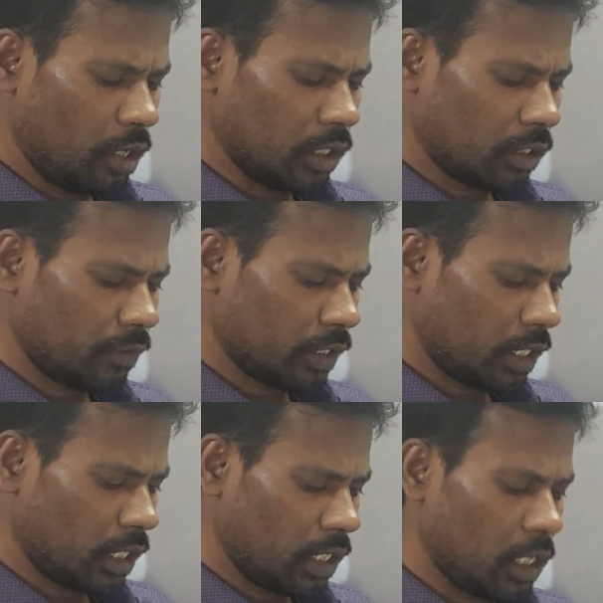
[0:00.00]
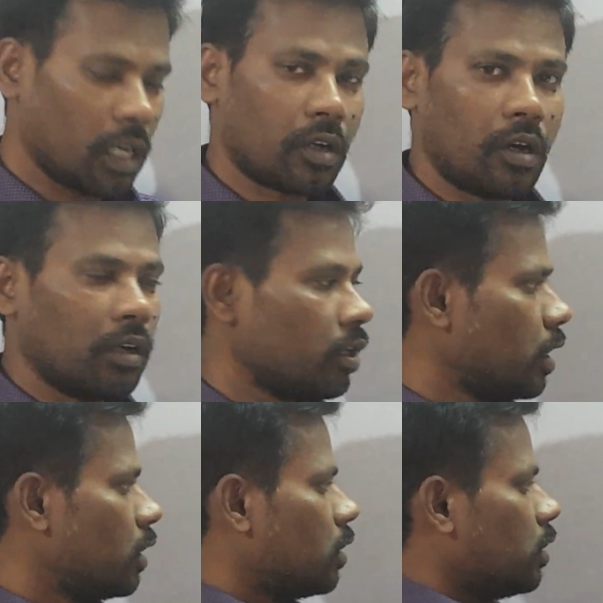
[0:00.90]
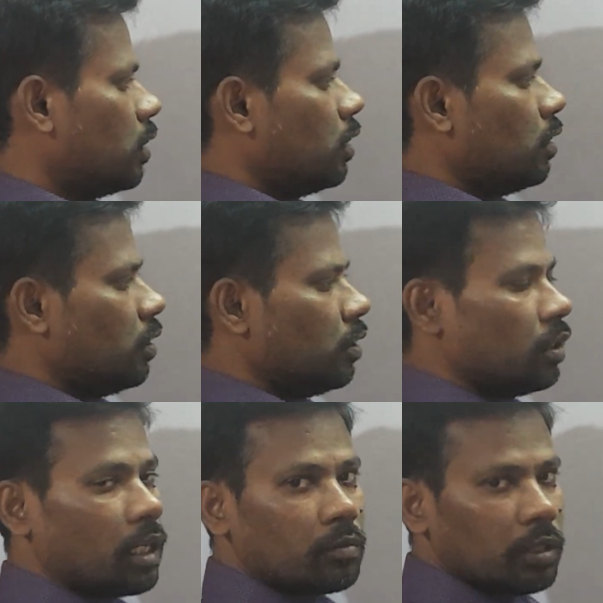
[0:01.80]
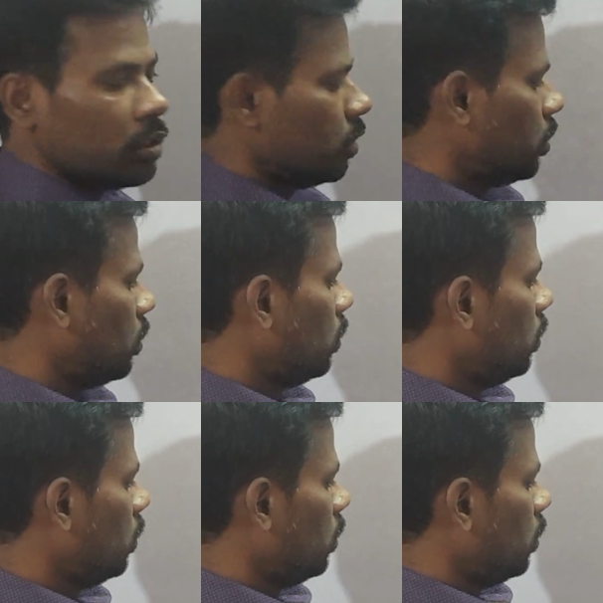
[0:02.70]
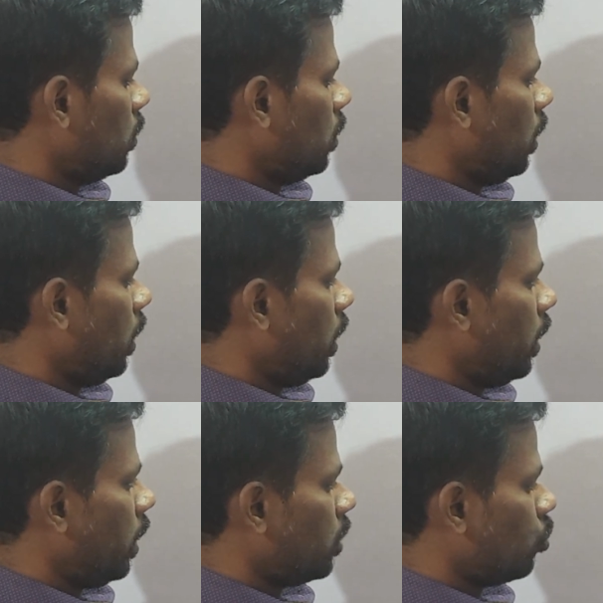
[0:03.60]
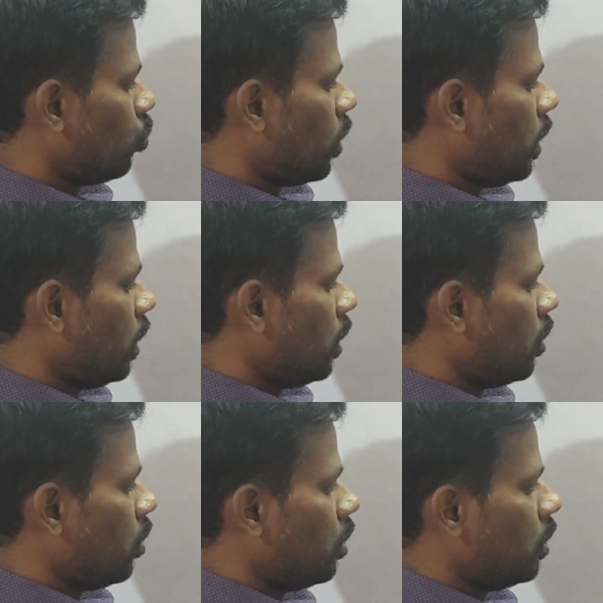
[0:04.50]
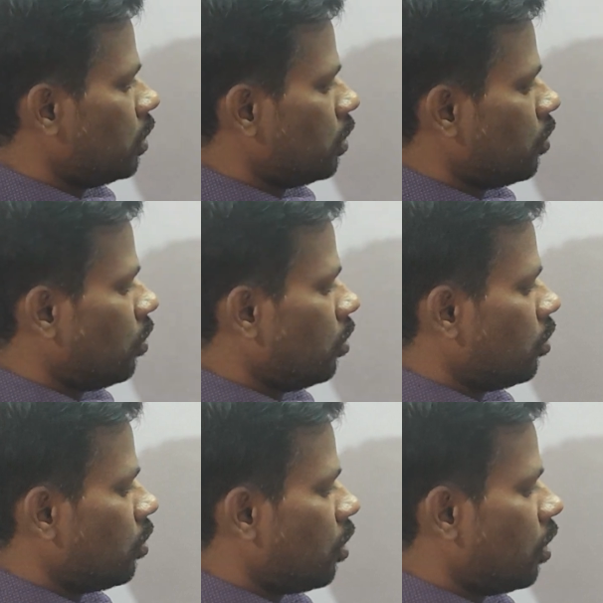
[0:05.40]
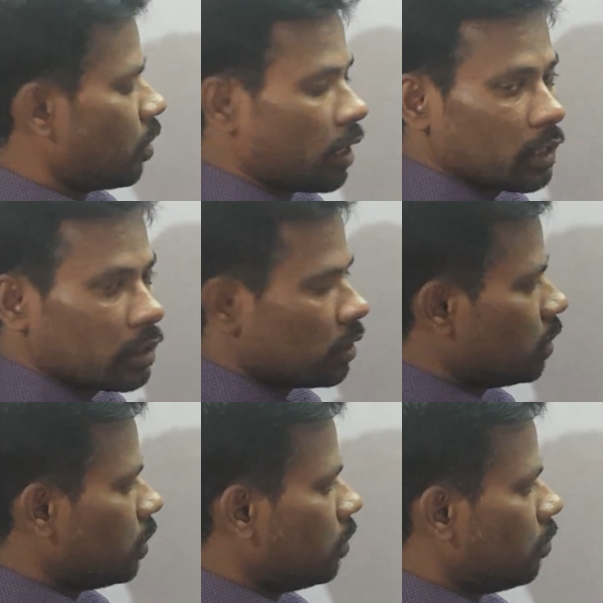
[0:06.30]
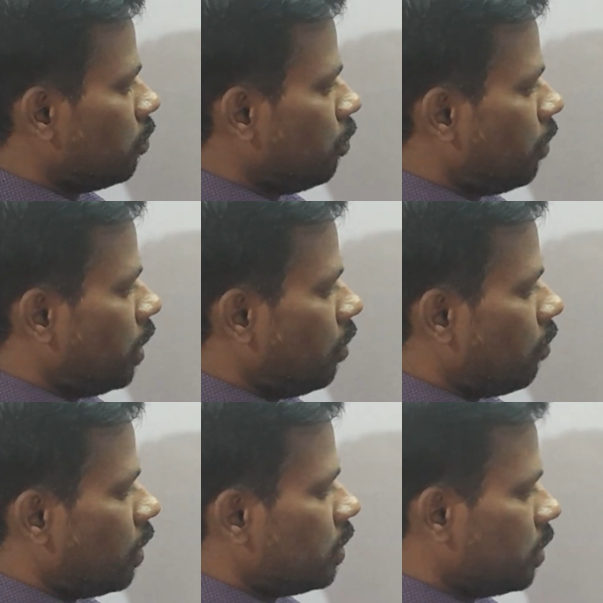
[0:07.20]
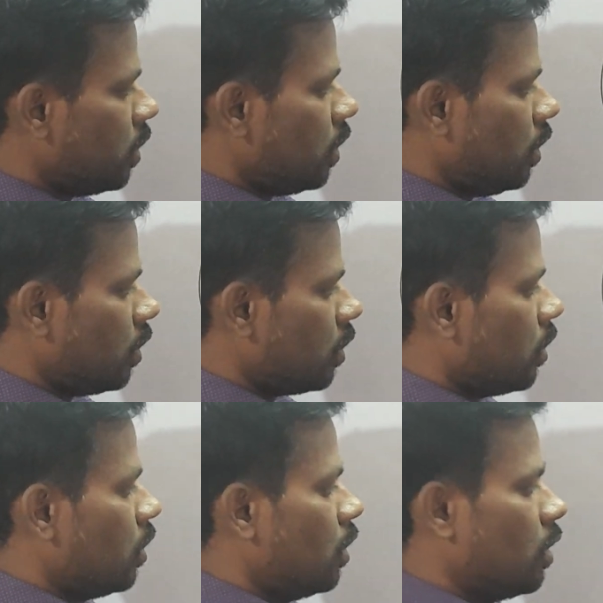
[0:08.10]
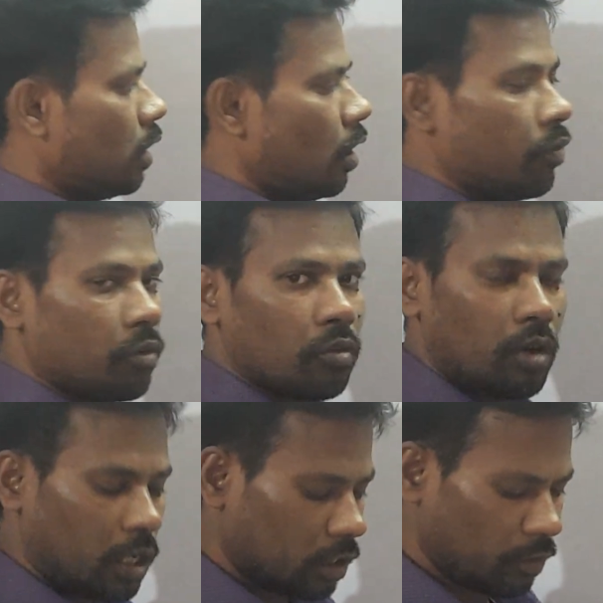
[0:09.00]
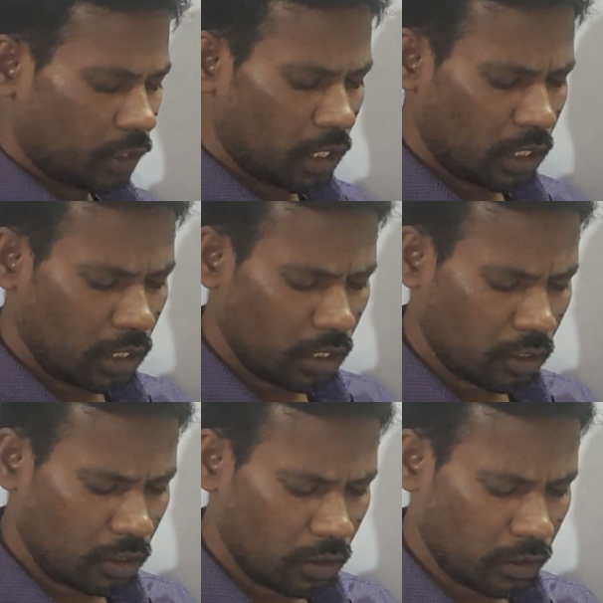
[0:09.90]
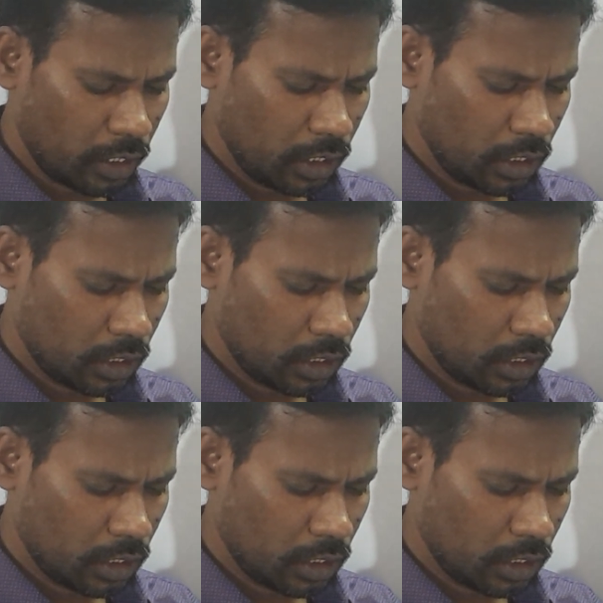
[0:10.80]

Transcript: arcs of a circle are congruent, that means A, X, Y is equal to congruency, B, Y, Z. If two arcs of circle are congruent,